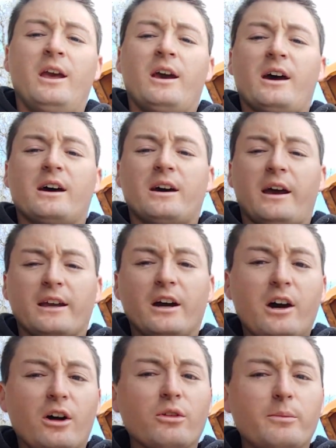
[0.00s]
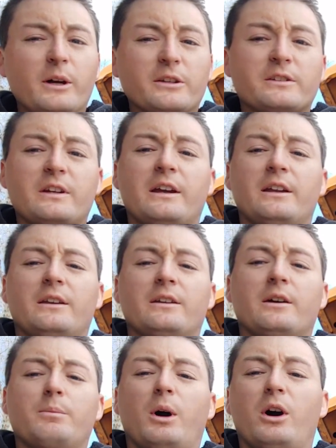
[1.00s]
I got all the belts tightened
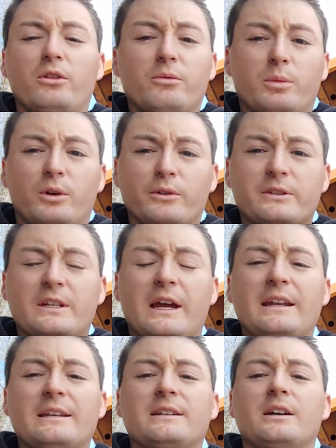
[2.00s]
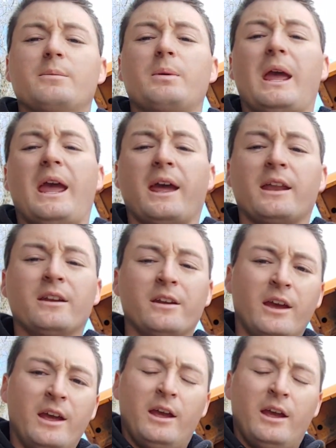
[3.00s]
up, all the bolts tightened up, and